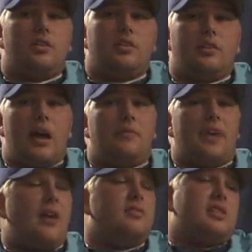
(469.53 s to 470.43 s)

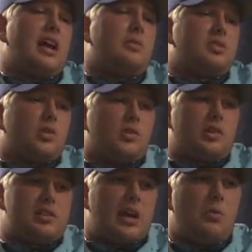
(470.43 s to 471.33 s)
That today was cool
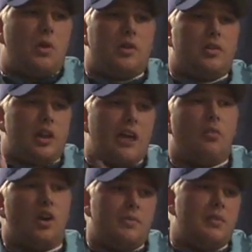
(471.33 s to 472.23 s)
because I wanted
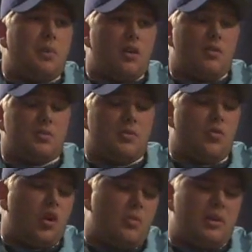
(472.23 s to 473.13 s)
to be a part of Ultimate
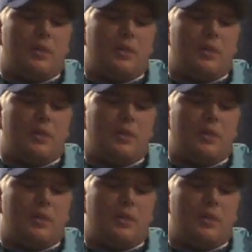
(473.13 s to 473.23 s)
Football.